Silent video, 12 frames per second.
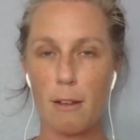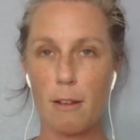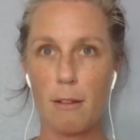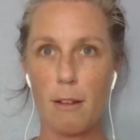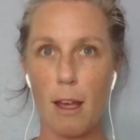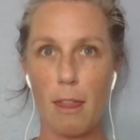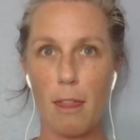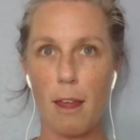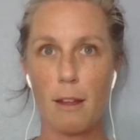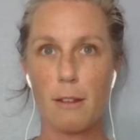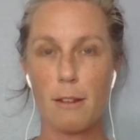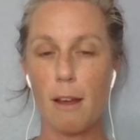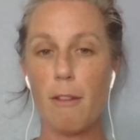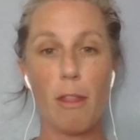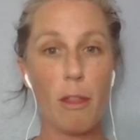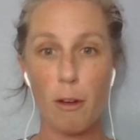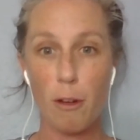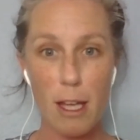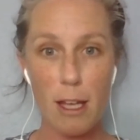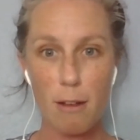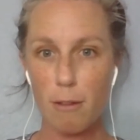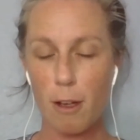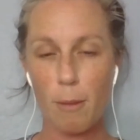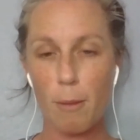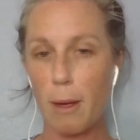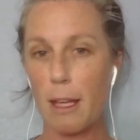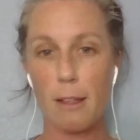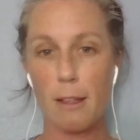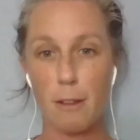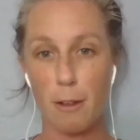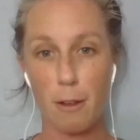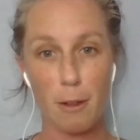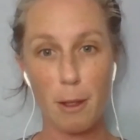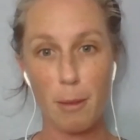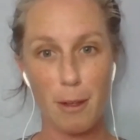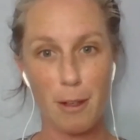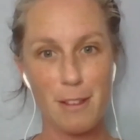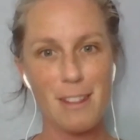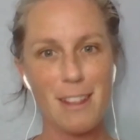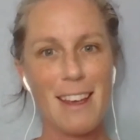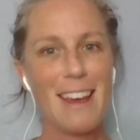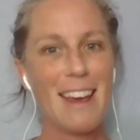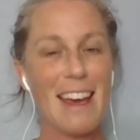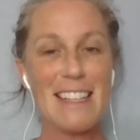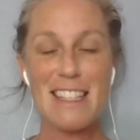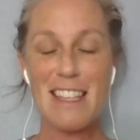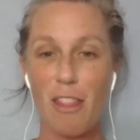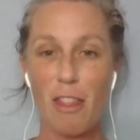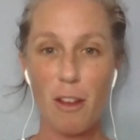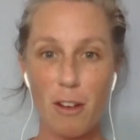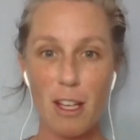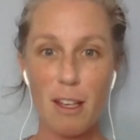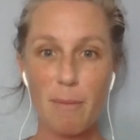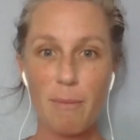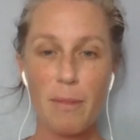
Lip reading: I think 7:30, or my kids are early birds, at 7:30.